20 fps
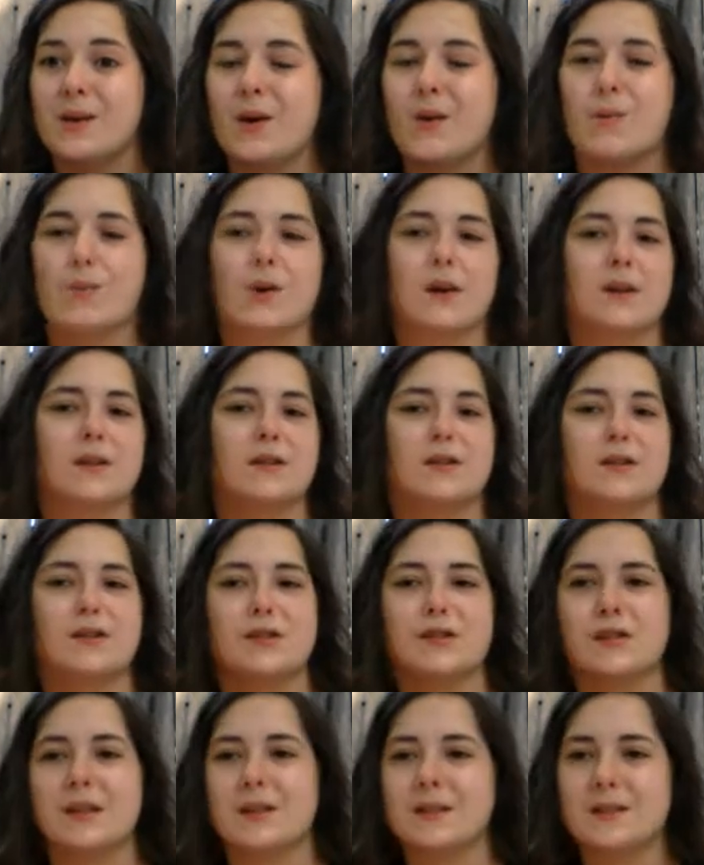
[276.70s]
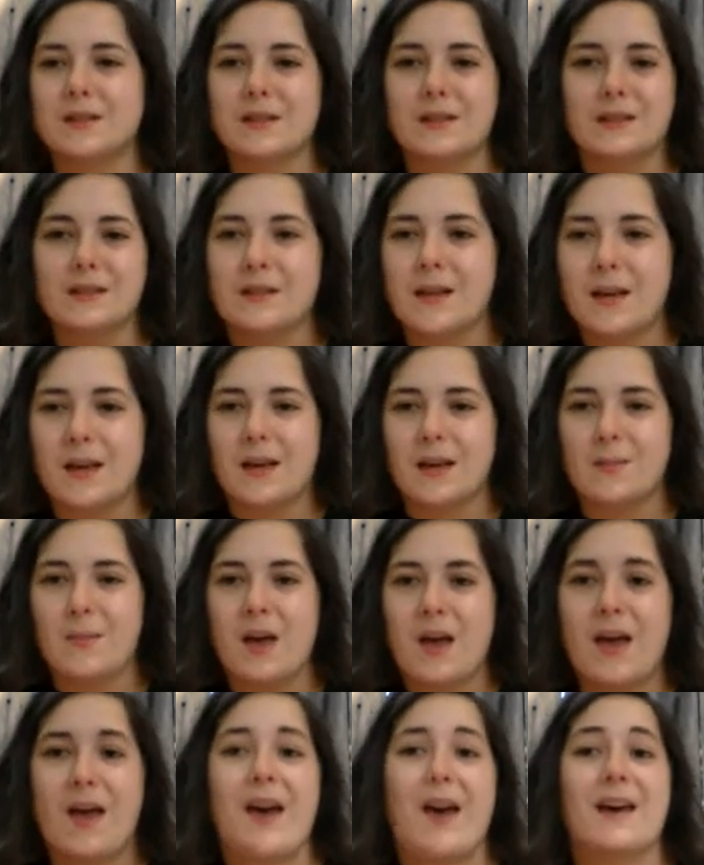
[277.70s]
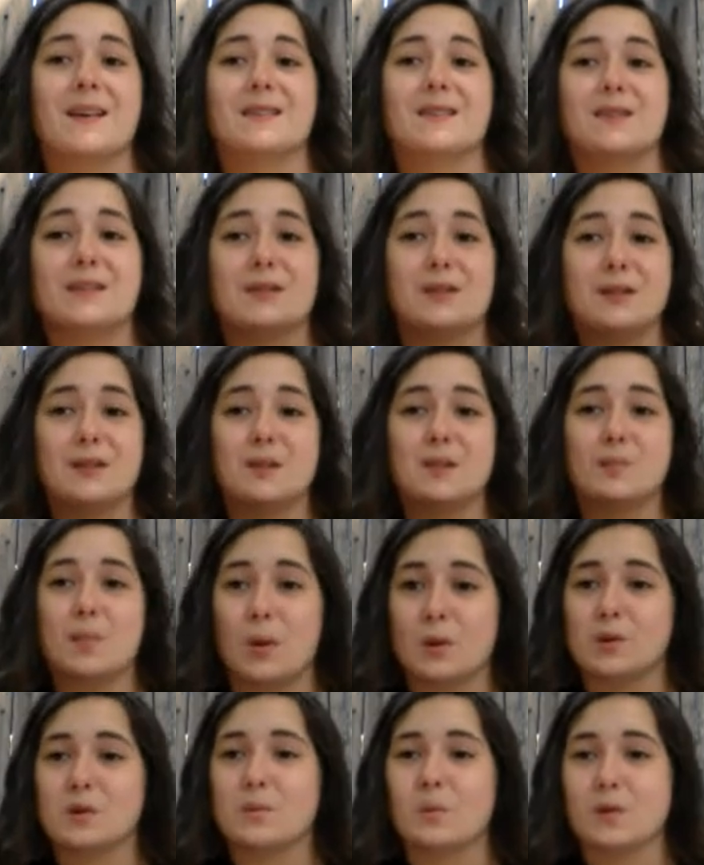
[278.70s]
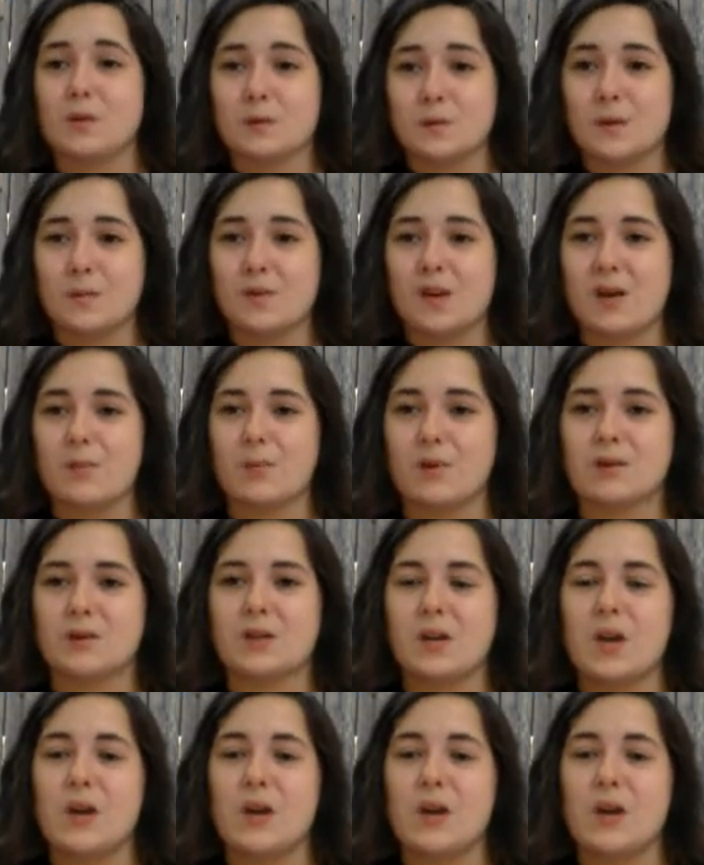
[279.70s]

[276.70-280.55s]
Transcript: work just the same as the disposable swim diapers.